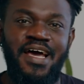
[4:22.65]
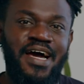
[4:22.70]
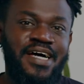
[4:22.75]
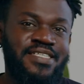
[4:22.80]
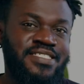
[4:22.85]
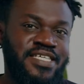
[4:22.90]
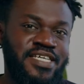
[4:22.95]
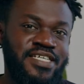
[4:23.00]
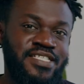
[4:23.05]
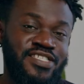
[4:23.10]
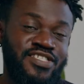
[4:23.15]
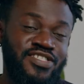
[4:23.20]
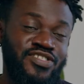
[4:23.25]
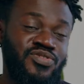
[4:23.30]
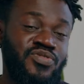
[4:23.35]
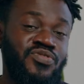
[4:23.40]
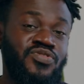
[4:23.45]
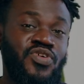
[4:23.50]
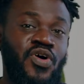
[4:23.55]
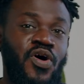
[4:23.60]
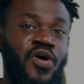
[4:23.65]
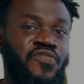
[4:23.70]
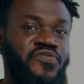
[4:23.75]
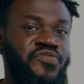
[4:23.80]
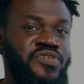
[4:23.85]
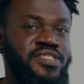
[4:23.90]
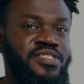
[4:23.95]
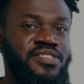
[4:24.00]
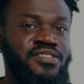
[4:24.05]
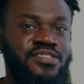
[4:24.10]
As kids, you don't
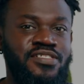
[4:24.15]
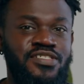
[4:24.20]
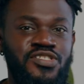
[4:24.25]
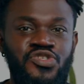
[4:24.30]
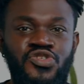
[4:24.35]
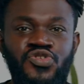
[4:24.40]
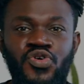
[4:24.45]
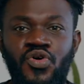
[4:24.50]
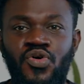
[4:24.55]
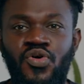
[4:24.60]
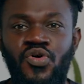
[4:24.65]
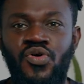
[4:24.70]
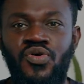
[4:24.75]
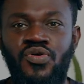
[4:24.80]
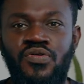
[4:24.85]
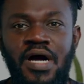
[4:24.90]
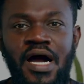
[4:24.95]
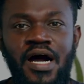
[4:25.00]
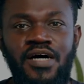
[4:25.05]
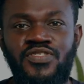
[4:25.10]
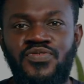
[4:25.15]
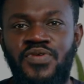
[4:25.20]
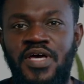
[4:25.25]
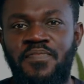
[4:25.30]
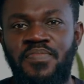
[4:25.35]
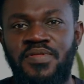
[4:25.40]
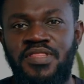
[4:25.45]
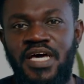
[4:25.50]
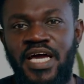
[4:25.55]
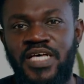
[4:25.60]
often know how to
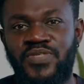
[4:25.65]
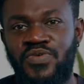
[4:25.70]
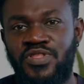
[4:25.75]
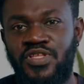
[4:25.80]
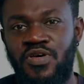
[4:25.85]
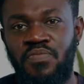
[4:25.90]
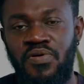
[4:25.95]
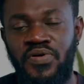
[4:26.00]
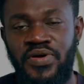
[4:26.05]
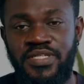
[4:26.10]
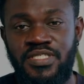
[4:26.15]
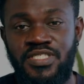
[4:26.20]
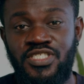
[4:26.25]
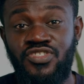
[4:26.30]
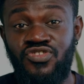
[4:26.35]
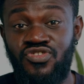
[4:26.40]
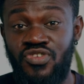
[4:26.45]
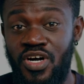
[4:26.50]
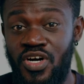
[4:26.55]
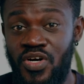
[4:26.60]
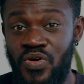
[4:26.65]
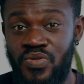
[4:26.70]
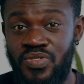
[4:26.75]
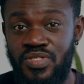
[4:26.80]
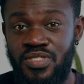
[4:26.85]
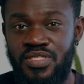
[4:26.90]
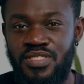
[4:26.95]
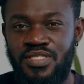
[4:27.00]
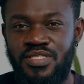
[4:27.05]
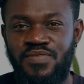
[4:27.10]
empathize with your parents'
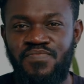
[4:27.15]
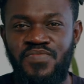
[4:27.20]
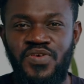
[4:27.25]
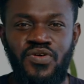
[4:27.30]
struggles